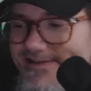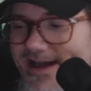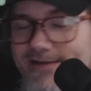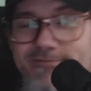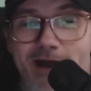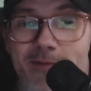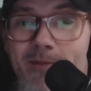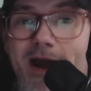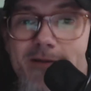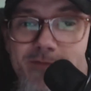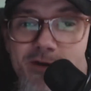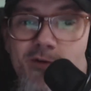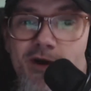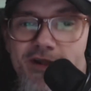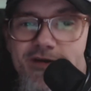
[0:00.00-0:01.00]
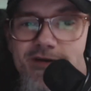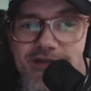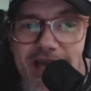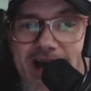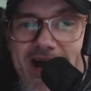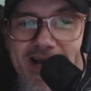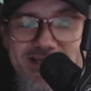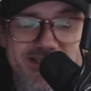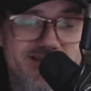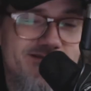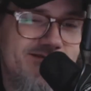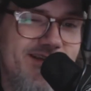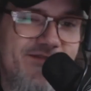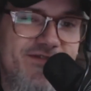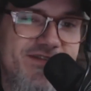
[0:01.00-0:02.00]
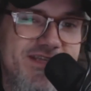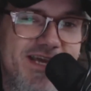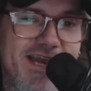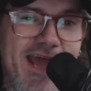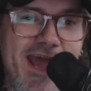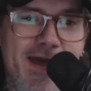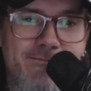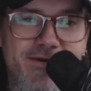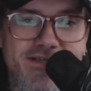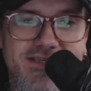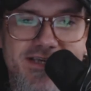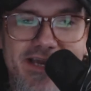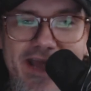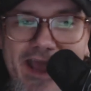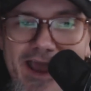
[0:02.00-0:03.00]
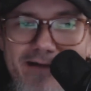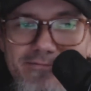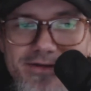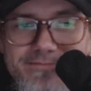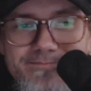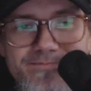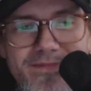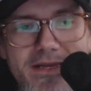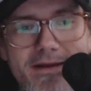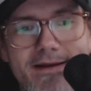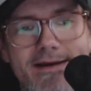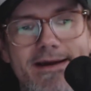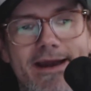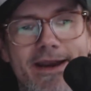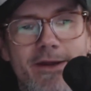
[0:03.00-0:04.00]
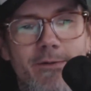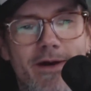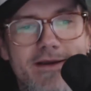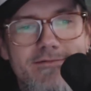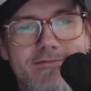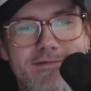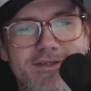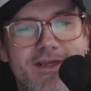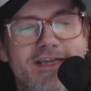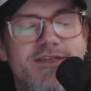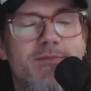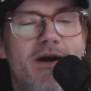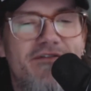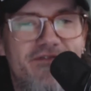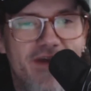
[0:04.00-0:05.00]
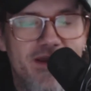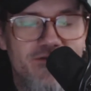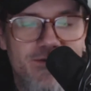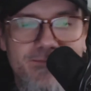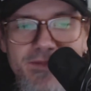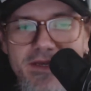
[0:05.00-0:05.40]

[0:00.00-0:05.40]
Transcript: I might be one of those guys. If it's going to happen, it's going to happen. Anyway, so that's my favorite.